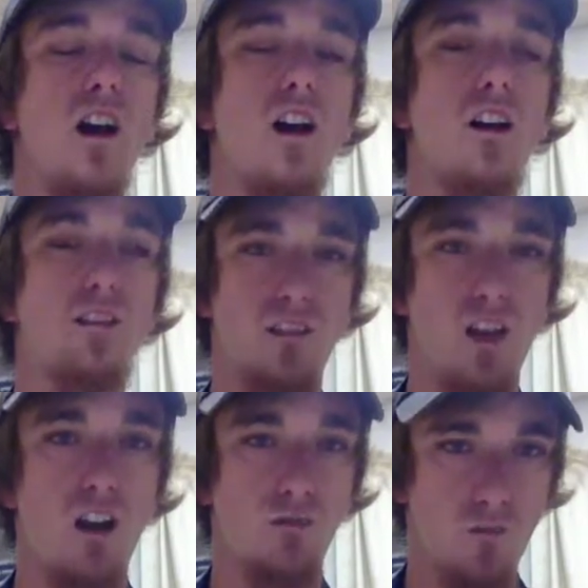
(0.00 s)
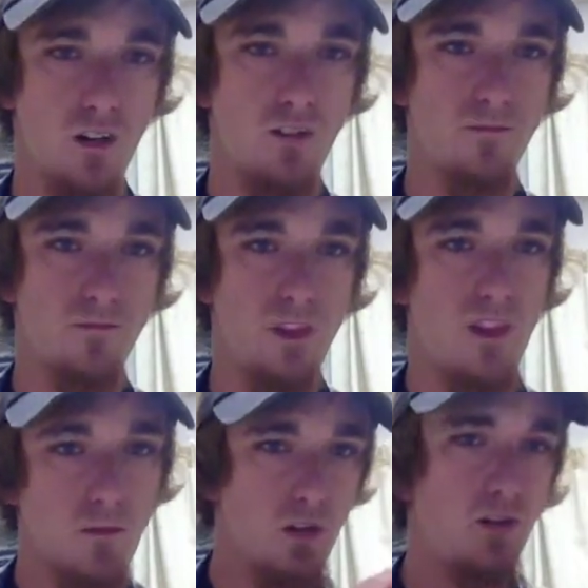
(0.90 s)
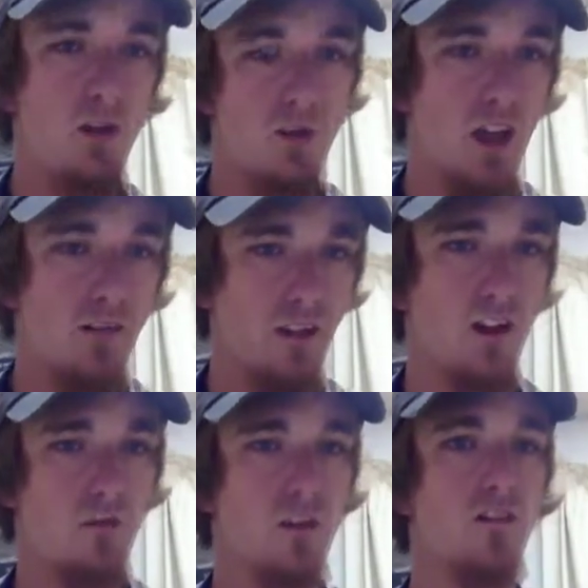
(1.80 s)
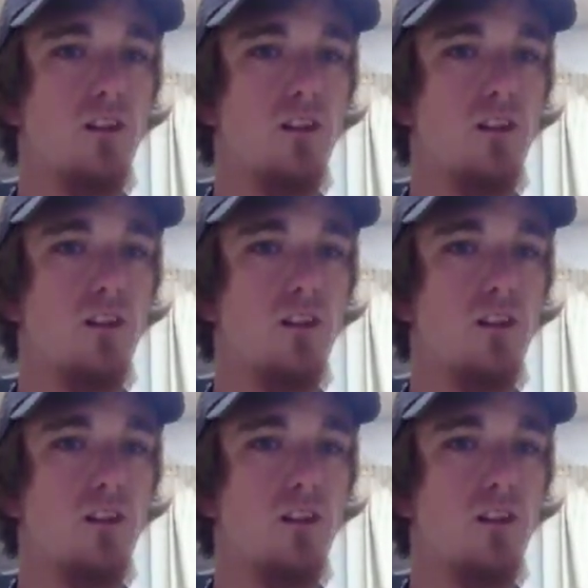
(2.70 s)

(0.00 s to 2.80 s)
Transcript: It's God's Word. And if you don't have God's Word,